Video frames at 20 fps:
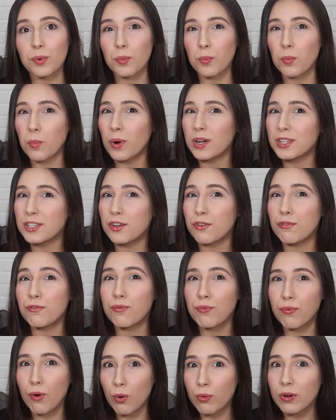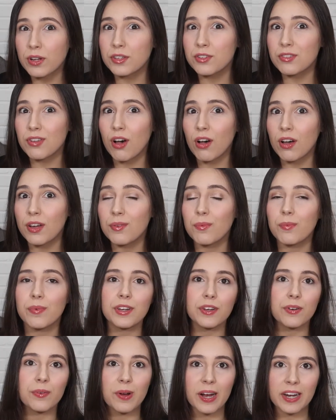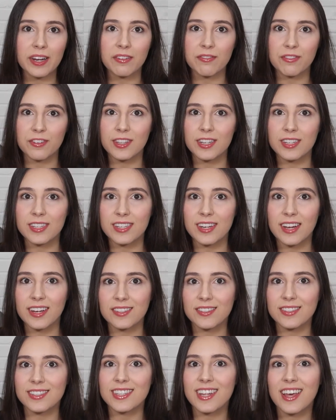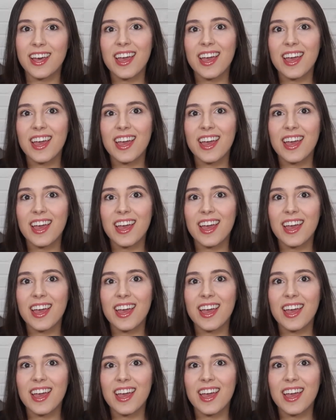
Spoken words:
what to focus on when you're writing for these styles,